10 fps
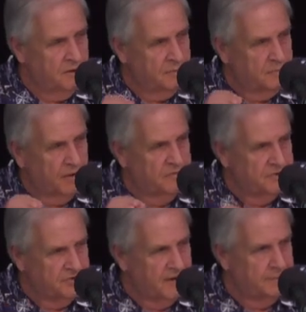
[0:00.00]
Both the
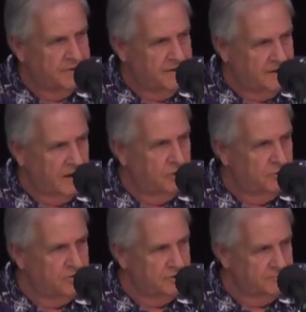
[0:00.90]
sheep and the
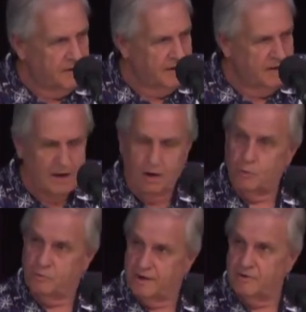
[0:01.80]
goat in the
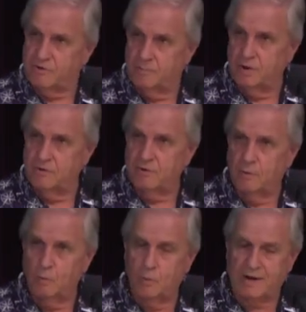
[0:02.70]
Old Testament
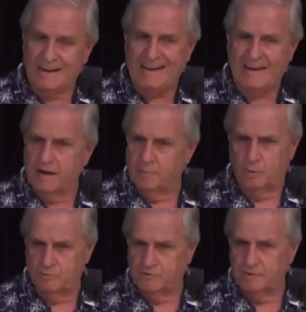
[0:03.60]
were clean
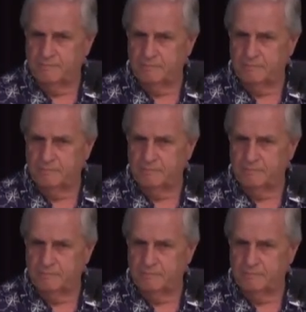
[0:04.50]
animals.